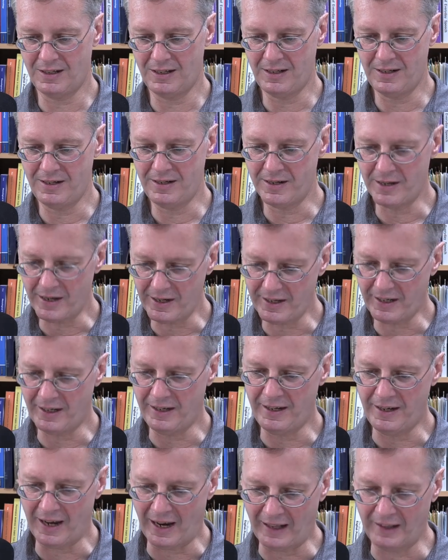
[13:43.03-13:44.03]
not
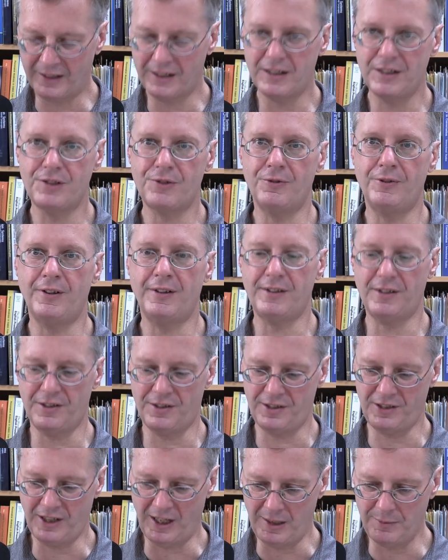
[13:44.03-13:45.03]
analogous or not the
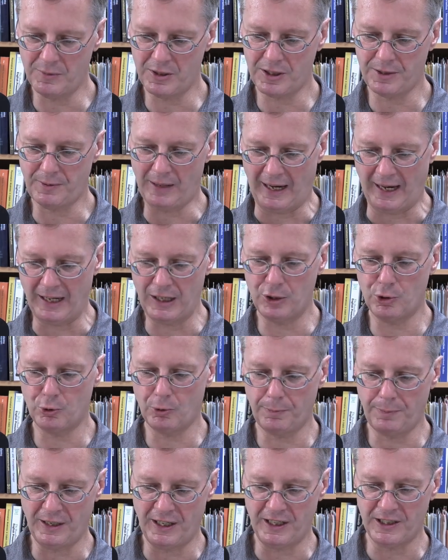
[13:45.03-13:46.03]
same as actual
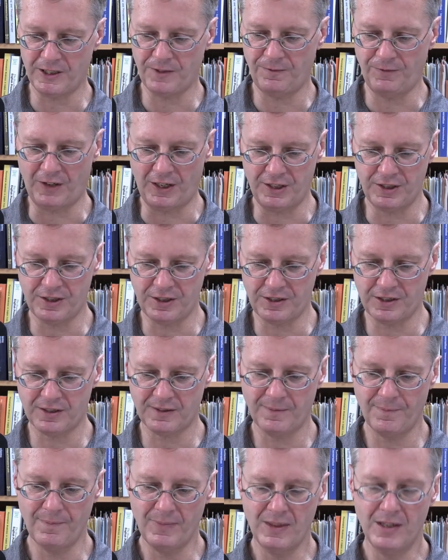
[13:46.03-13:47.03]
past fascists,
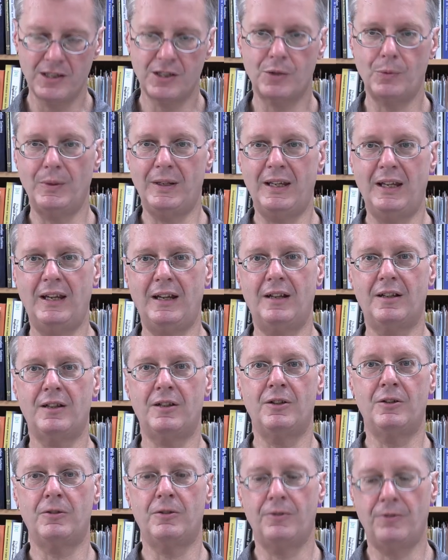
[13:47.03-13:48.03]
so we can't
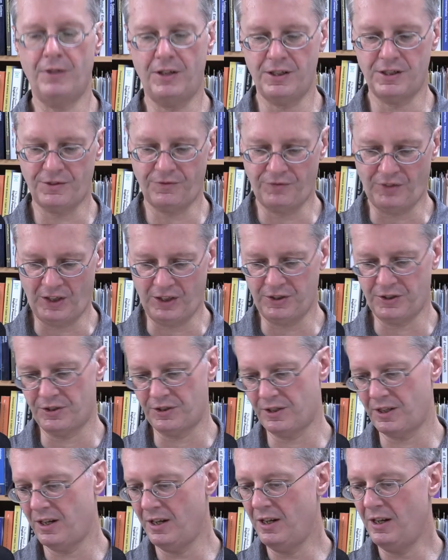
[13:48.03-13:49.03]
conclude he's a
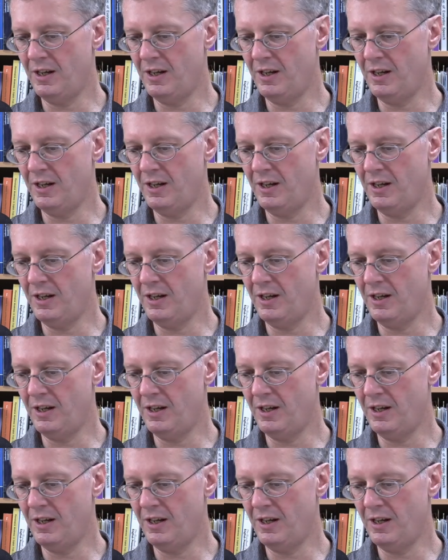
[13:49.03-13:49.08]
fascist.